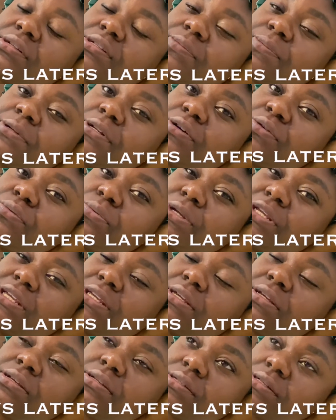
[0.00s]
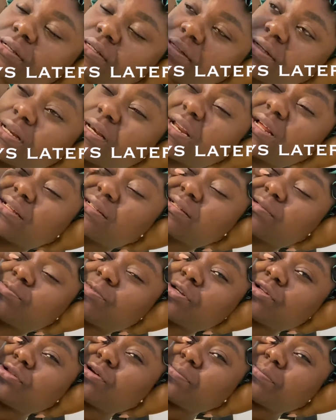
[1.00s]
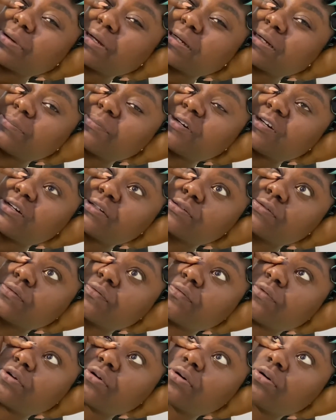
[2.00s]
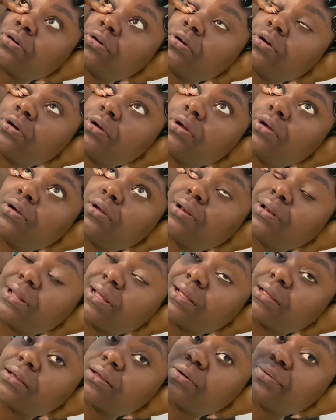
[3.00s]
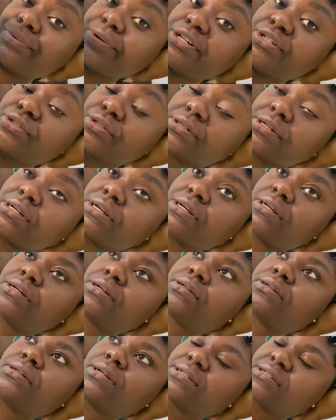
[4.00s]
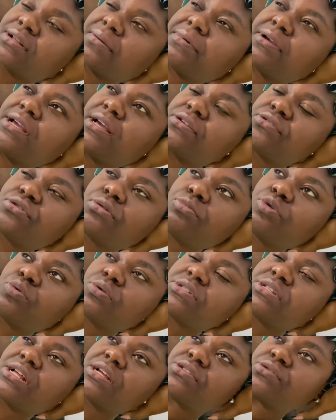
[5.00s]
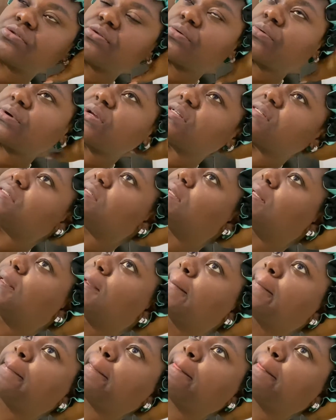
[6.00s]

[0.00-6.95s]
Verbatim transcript: been a week since I last picked up my camera to vlog. Like a week today. The last time you guys saw me was last week Wednesday.